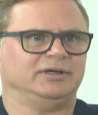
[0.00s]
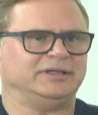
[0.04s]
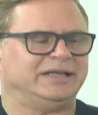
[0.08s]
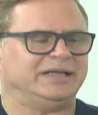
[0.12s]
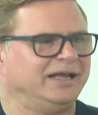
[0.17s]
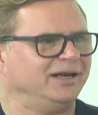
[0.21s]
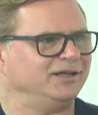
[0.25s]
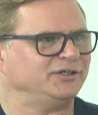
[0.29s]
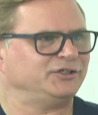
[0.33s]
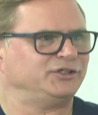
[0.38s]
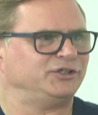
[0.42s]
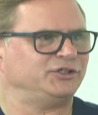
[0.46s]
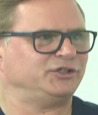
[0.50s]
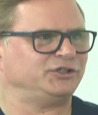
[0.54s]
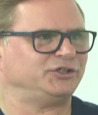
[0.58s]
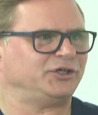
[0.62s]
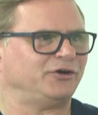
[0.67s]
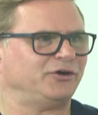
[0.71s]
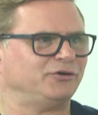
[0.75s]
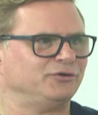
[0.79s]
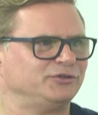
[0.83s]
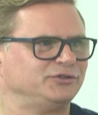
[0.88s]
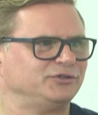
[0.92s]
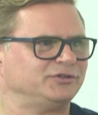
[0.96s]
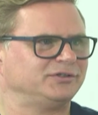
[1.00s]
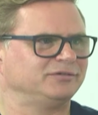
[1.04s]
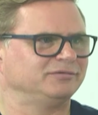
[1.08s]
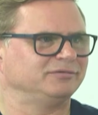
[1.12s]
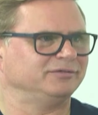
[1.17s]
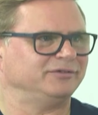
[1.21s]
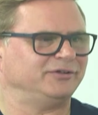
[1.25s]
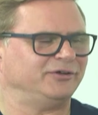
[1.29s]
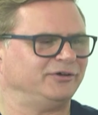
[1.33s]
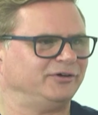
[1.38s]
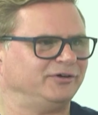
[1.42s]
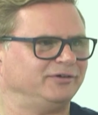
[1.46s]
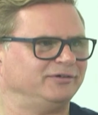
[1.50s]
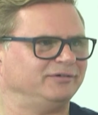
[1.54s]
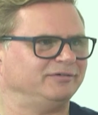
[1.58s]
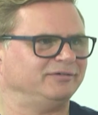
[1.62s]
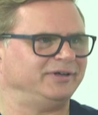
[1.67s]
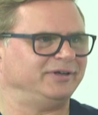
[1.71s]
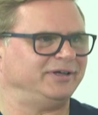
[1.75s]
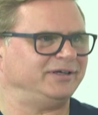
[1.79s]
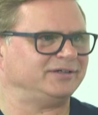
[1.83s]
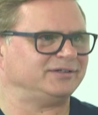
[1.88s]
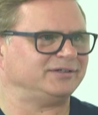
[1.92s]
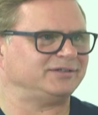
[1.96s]
analysis shows that
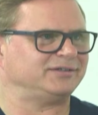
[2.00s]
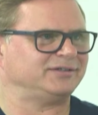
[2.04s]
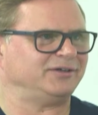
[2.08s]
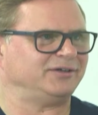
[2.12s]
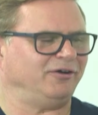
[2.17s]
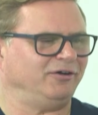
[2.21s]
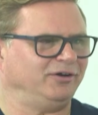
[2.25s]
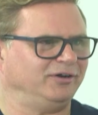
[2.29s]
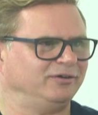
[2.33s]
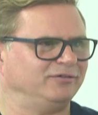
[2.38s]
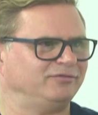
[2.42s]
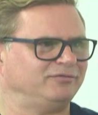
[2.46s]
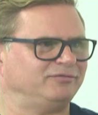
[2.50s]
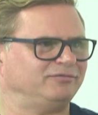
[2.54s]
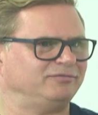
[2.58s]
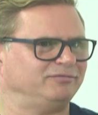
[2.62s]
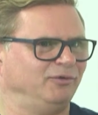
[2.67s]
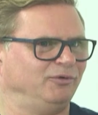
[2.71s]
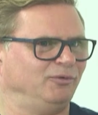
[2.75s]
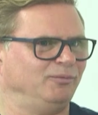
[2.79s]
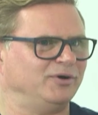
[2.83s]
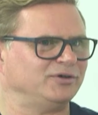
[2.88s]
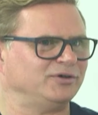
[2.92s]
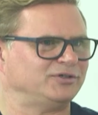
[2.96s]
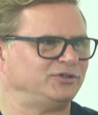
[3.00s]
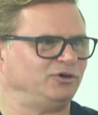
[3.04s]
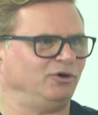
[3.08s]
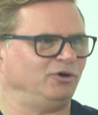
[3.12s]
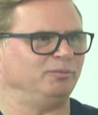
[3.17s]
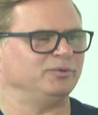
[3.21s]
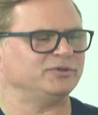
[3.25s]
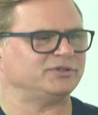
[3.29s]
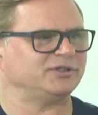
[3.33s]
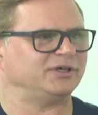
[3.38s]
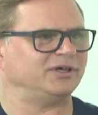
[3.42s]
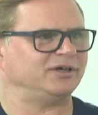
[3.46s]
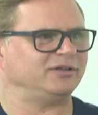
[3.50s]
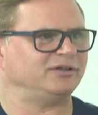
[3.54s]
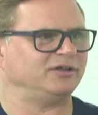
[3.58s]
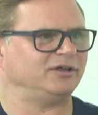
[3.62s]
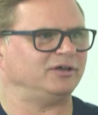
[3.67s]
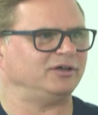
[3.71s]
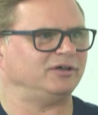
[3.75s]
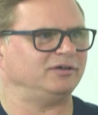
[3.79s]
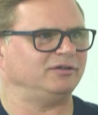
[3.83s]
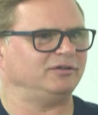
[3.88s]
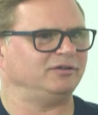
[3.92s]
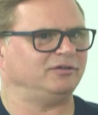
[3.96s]
it's kind of almost the opposite,
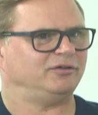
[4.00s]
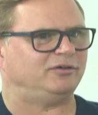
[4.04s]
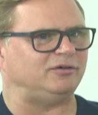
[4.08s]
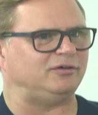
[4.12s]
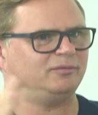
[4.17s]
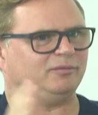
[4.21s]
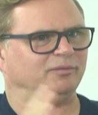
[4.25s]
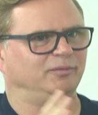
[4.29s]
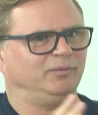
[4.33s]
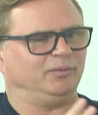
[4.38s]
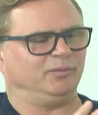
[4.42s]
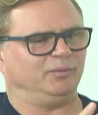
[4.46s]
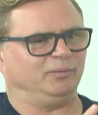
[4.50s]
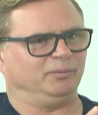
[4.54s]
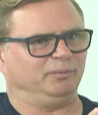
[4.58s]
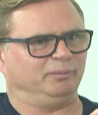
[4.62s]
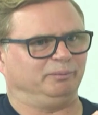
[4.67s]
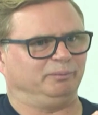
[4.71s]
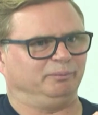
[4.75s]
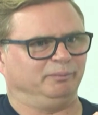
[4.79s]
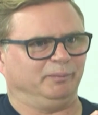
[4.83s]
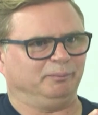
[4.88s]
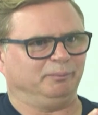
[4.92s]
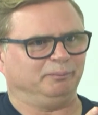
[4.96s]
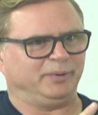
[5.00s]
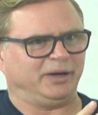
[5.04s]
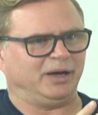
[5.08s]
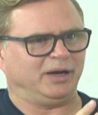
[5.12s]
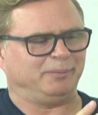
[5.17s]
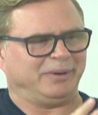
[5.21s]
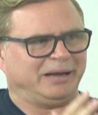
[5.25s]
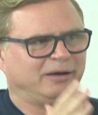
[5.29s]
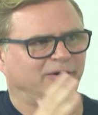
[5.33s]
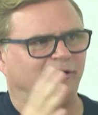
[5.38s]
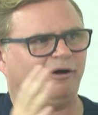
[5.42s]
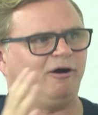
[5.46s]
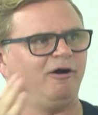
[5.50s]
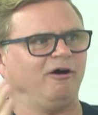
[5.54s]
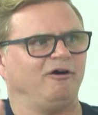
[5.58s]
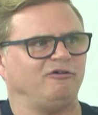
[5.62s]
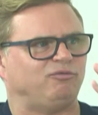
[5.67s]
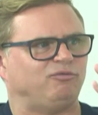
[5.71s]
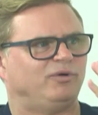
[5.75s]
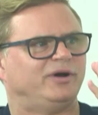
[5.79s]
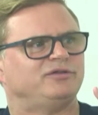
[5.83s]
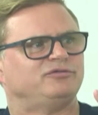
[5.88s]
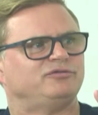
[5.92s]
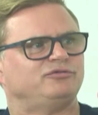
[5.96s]
that about
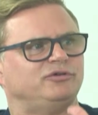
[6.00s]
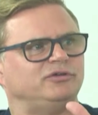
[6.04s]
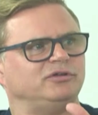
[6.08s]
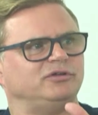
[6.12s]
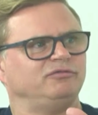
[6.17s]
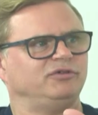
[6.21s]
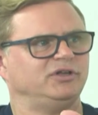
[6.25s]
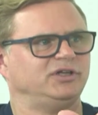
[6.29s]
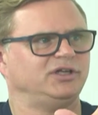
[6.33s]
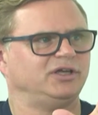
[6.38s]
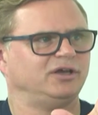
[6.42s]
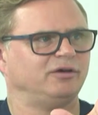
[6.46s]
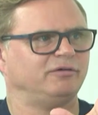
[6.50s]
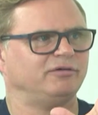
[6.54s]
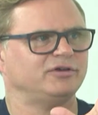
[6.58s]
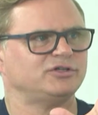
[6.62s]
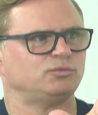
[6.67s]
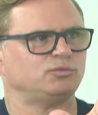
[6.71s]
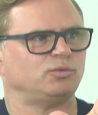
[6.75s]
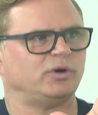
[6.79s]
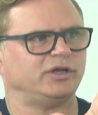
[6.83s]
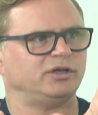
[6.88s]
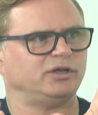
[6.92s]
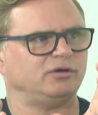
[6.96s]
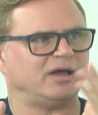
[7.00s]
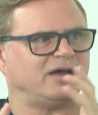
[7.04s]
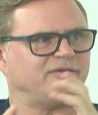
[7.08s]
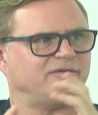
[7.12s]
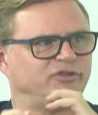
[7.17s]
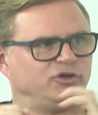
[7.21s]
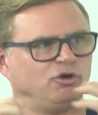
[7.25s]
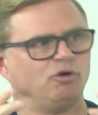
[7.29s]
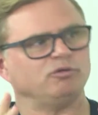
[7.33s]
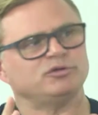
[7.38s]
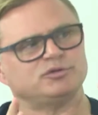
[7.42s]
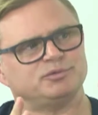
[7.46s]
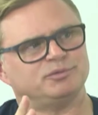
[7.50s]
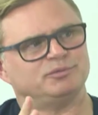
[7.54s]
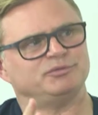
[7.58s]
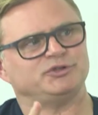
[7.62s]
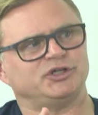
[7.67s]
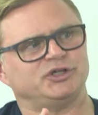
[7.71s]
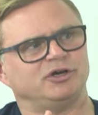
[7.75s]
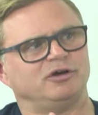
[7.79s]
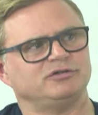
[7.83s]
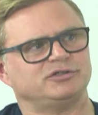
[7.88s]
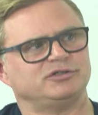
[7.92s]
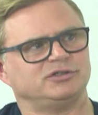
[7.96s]
halfway through the video is where you have the optimum
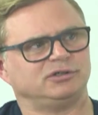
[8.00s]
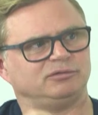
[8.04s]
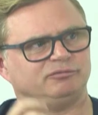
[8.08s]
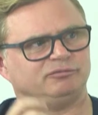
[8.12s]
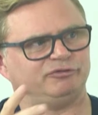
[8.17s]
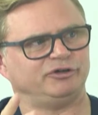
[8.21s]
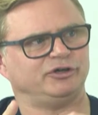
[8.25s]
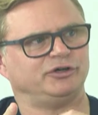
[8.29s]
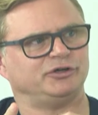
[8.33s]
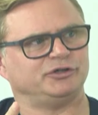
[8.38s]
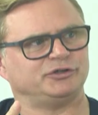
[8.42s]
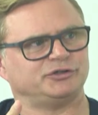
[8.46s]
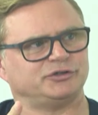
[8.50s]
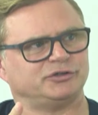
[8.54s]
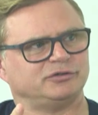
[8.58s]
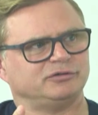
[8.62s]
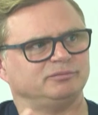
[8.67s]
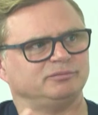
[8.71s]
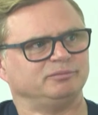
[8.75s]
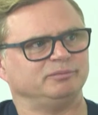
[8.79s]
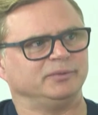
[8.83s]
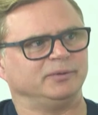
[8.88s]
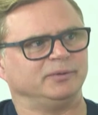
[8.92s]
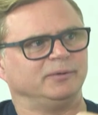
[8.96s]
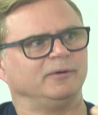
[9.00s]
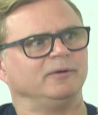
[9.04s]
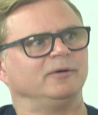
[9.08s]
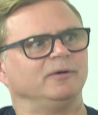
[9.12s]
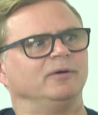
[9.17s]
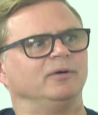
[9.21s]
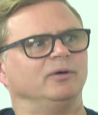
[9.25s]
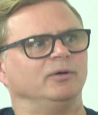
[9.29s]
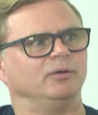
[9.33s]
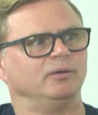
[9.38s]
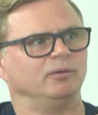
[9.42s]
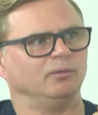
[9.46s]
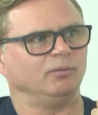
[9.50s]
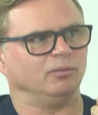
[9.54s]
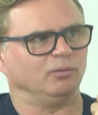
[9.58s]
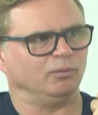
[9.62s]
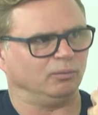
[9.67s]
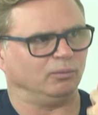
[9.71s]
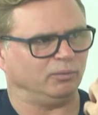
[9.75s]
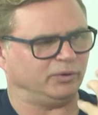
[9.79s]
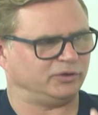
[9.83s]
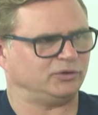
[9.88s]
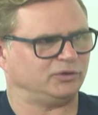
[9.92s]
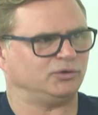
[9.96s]
chance of conversion
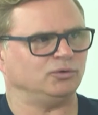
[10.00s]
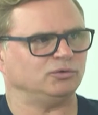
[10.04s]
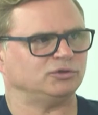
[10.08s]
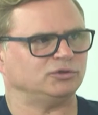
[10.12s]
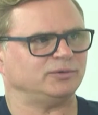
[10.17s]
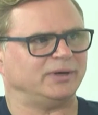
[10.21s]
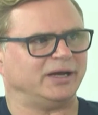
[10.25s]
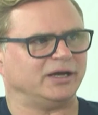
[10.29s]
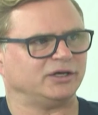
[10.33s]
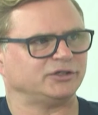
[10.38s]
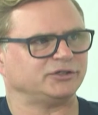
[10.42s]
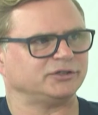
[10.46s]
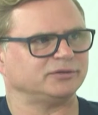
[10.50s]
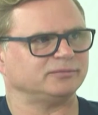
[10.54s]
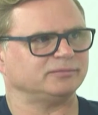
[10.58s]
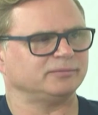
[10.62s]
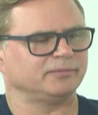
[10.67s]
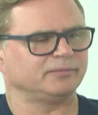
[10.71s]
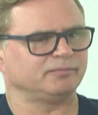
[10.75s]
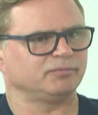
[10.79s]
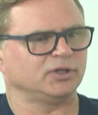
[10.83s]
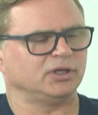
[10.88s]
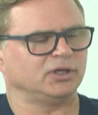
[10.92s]
with a call to action.